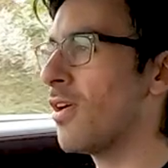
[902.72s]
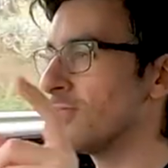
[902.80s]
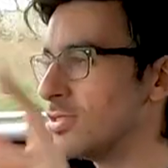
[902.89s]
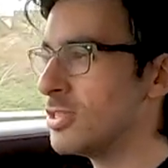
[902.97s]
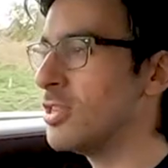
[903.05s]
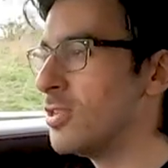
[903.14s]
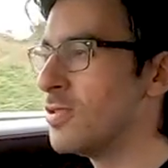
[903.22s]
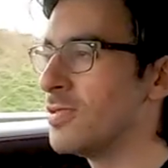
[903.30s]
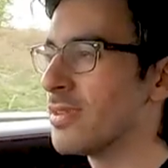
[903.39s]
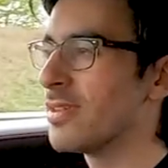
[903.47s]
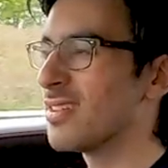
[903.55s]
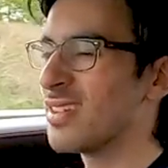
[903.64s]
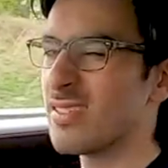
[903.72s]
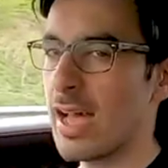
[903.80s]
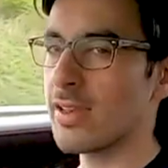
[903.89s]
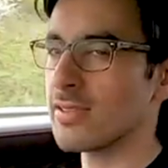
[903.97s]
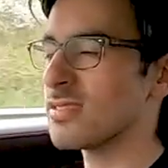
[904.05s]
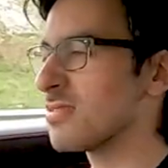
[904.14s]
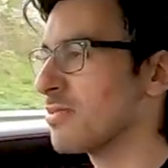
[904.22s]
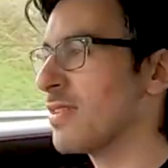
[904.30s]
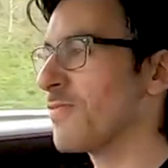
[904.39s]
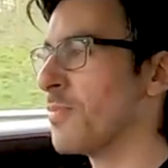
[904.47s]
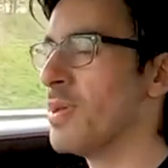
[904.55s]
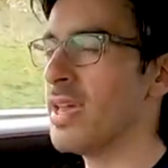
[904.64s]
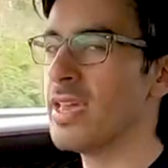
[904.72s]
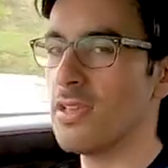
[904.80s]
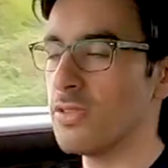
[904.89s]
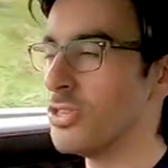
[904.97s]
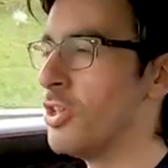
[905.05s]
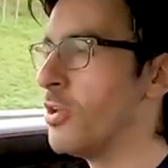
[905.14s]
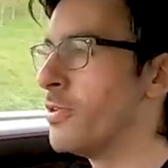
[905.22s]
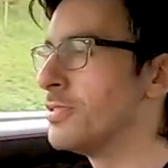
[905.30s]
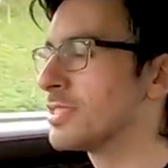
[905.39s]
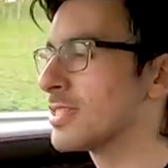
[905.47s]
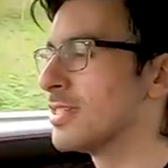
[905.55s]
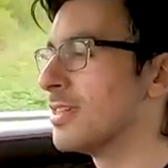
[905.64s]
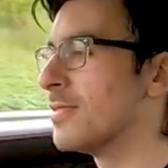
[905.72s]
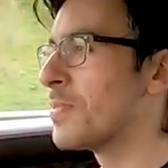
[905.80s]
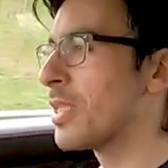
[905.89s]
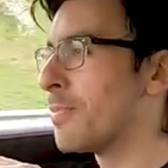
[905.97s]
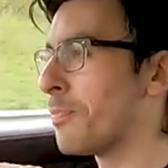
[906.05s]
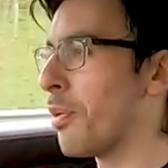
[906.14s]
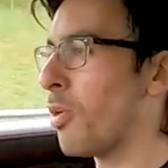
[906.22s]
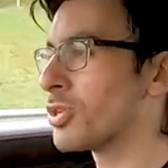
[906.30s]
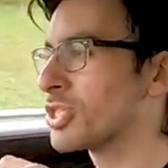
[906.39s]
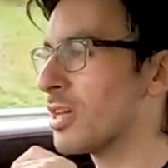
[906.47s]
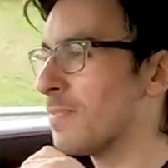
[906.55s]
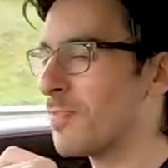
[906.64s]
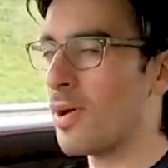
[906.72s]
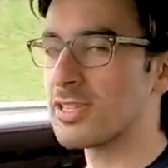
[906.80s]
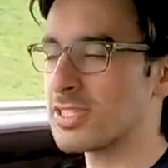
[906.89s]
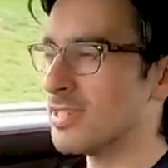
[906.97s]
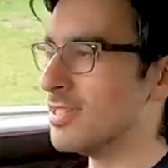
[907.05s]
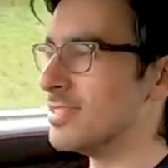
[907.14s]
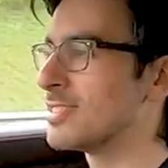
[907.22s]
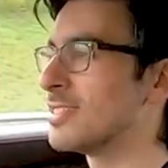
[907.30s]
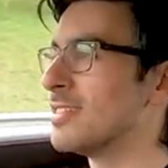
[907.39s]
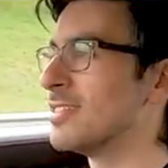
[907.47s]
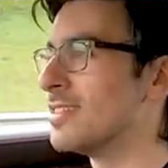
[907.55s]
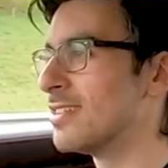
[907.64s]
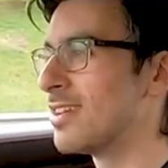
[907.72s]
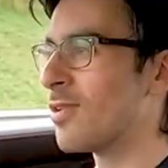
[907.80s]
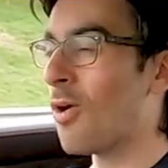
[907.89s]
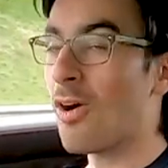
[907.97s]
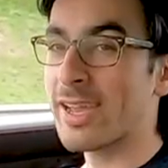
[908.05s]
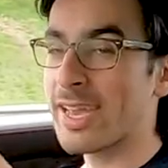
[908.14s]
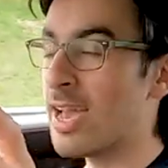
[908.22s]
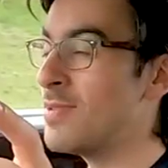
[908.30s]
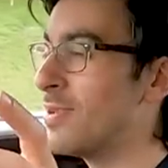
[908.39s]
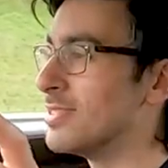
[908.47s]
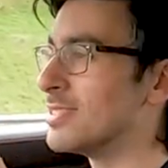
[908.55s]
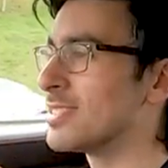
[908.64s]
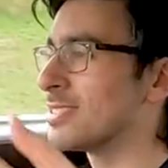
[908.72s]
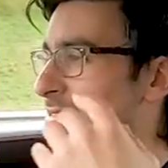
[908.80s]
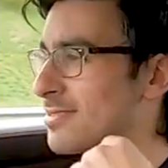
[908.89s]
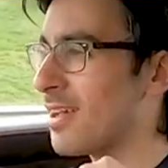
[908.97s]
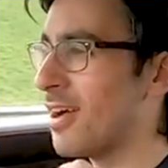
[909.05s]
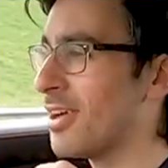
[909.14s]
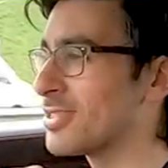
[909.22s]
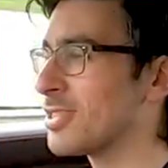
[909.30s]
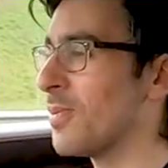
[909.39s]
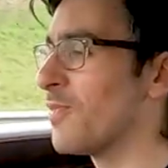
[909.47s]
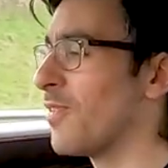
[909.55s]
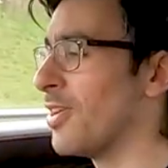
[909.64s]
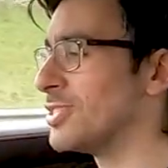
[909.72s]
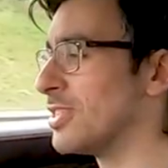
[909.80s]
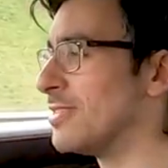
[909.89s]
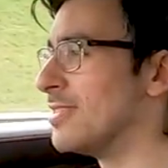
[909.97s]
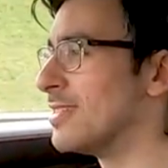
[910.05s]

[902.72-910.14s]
on new and, for me, used Porsche Boxsters or Caymans, the hardtop version.